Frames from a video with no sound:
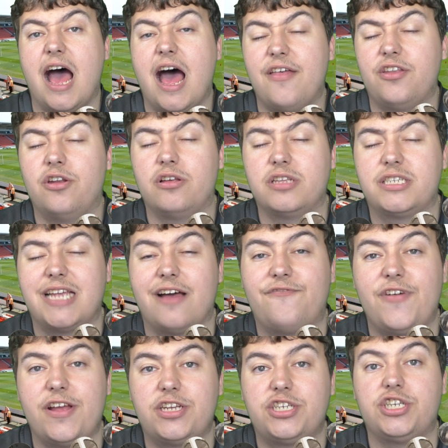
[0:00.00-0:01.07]
uh, the
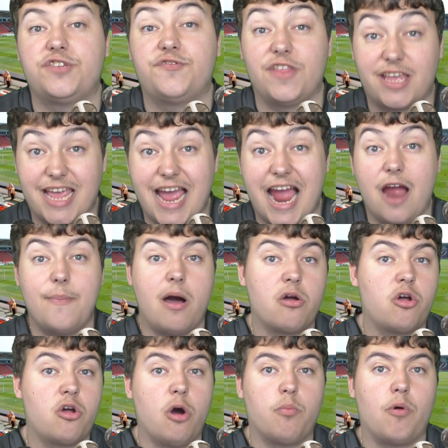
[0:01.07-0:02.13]
North-South fixtures for the Carabao
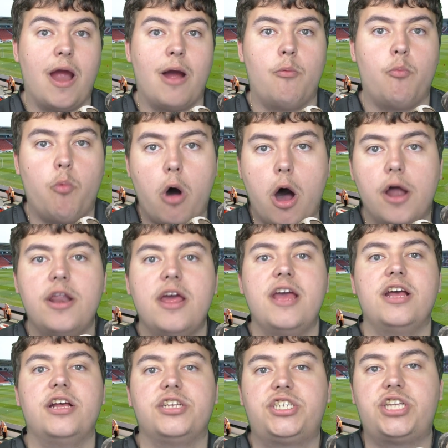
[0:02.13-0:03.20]
Cup Round 1.
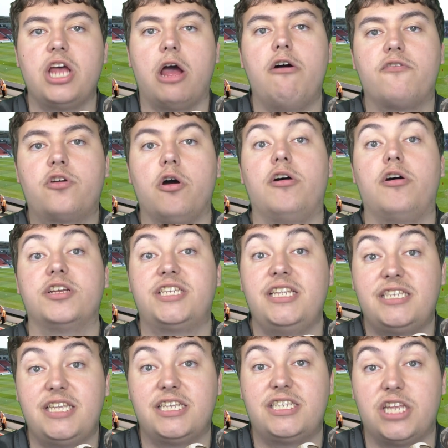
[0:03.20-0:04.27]
So, of course,
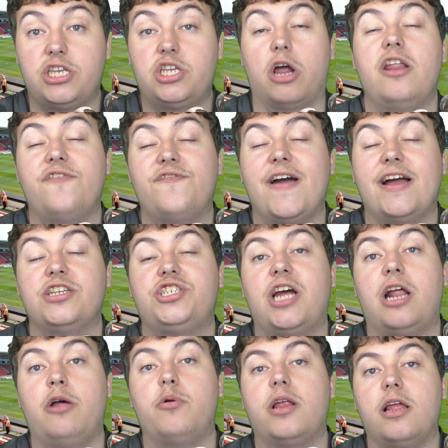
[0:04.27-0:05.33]
since this is the Donny Fan
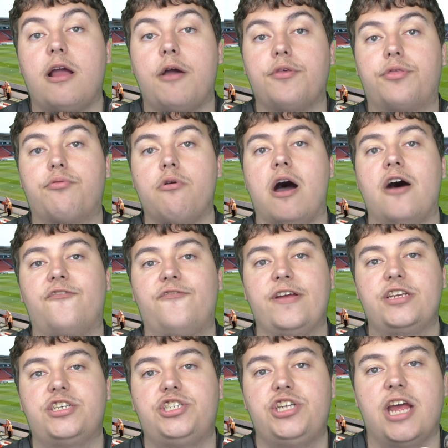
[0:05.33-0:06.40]
channel, we're going to go through our
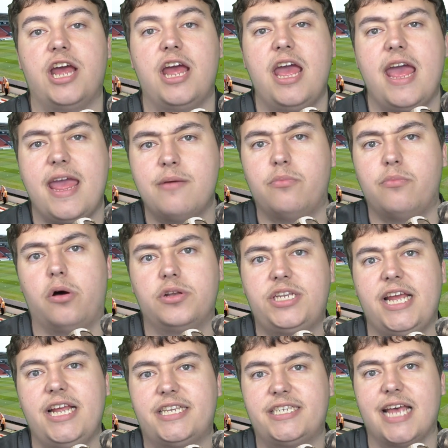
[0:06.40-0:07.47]
fixture in more
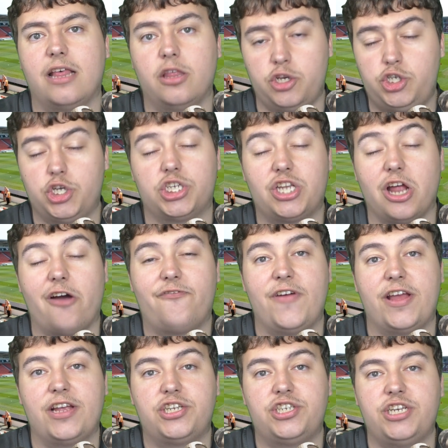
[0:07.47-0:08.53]
detail than just our
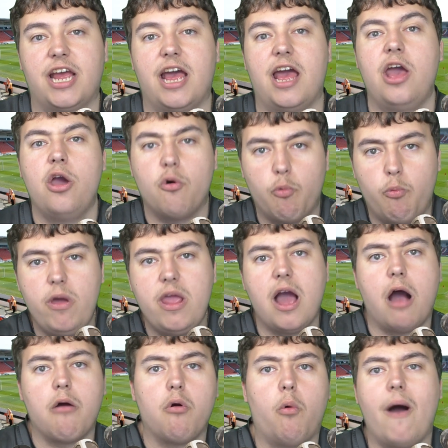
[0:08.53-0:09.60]
fixture. We
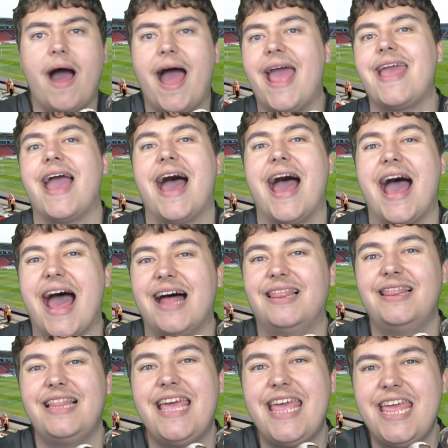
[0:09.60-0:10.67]
are away
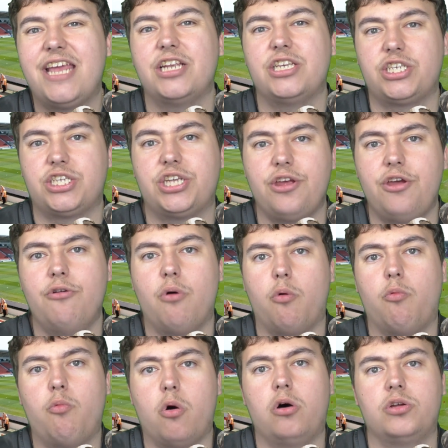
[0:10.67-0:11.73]
at League 2
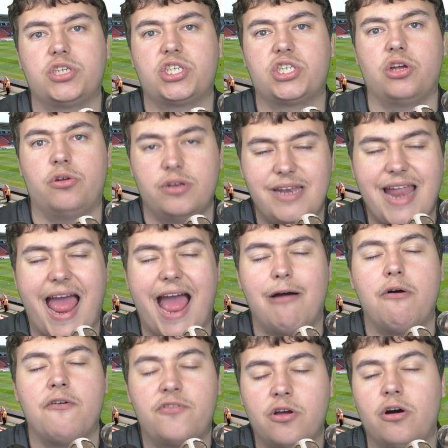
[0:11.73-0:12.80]
Walsall.
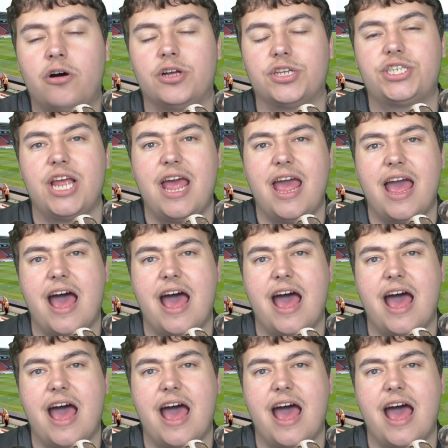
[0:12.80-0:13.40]
Now, of course,